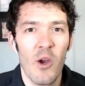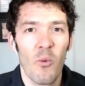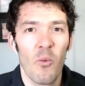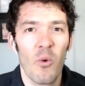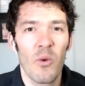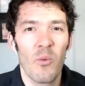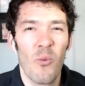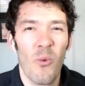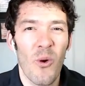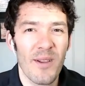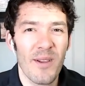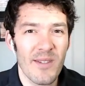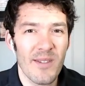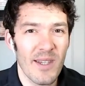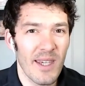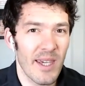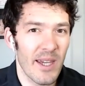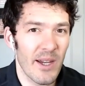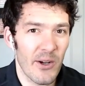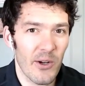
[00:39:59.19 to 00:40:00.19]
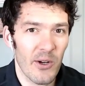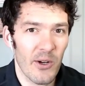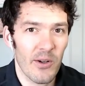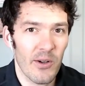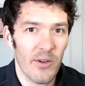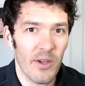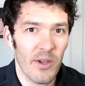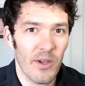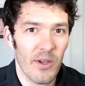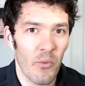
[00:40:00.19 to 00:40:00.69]
Would once a year,
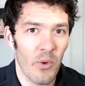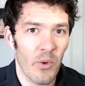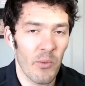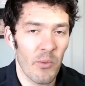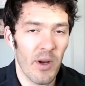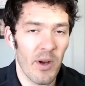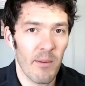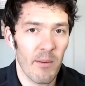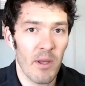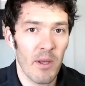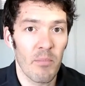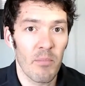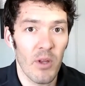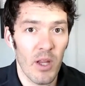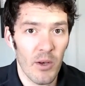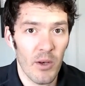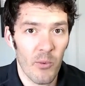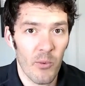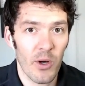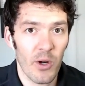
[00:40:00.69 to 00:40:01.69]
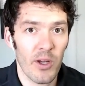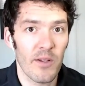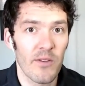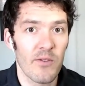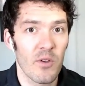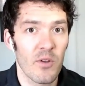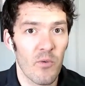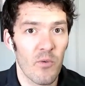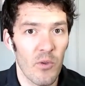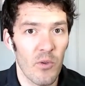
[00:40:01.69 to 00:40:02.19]
you know, we recommend blood work and
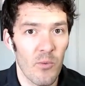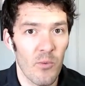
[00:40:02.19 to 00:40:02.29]
so forth